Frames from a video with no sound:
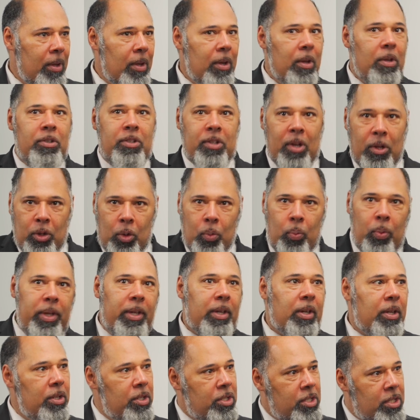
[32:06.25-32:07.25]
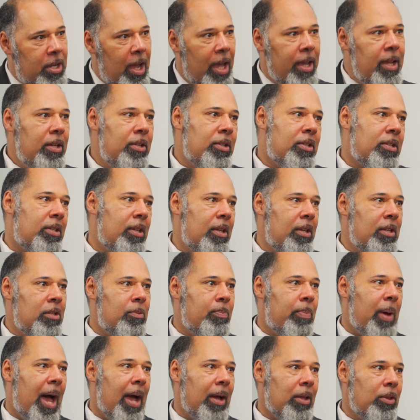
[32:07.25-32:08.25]
so that we can change things
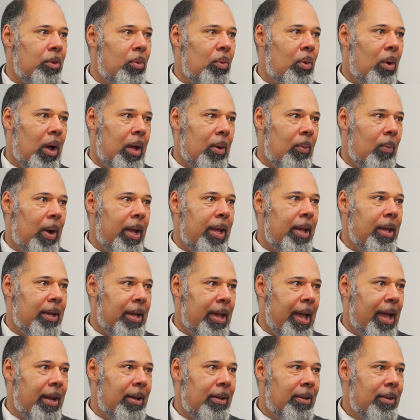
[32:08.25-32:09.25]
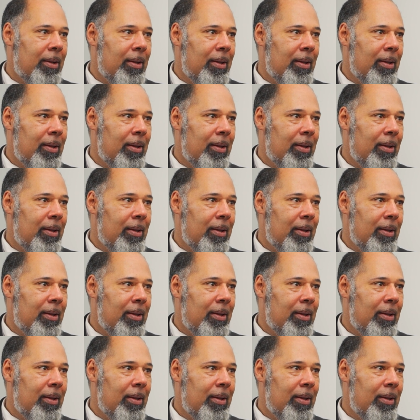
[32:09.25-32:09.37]
back the right way again.